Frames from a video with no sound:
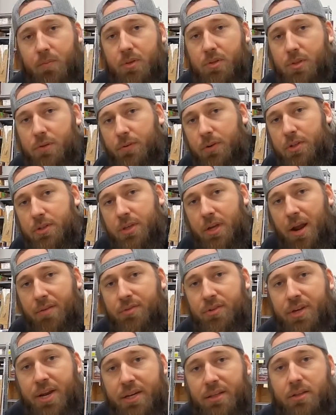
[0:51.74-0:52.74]
So first thing
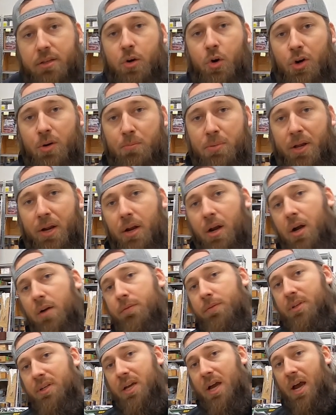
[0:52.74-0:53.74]
after taking the Guardian plate
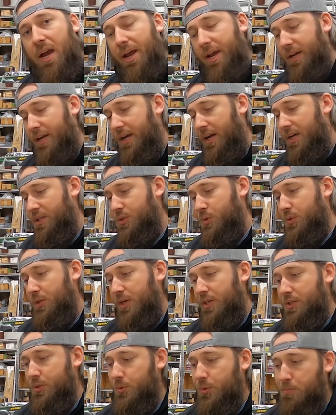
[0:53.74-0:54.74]
off the kayak, guys, you'll
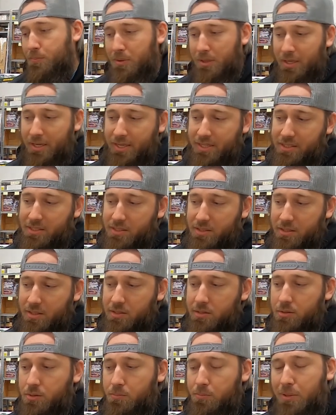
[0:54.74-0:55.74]
need to replace
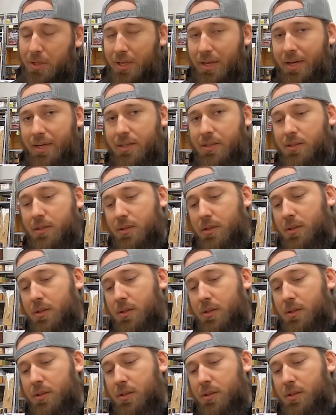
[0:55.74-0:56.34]
this little plate